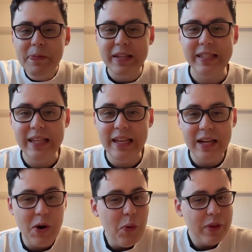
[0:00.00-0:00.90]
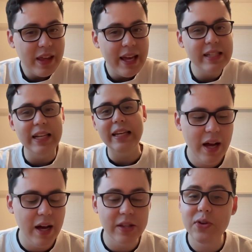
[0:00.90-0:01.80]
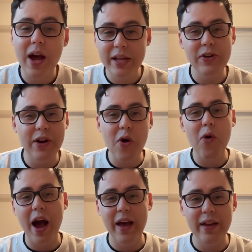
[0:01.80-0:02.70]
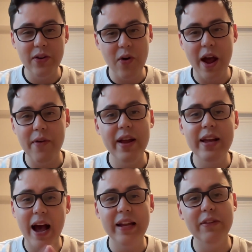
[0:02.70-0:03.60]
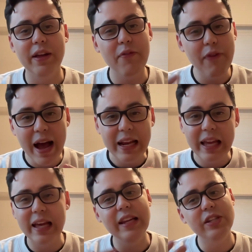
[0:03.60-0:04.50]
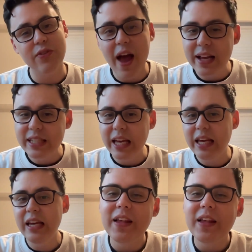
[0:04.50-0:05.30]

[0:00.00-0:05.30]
see cool things like Tsukaiser and Gokai Red kind of like fighting and interacting.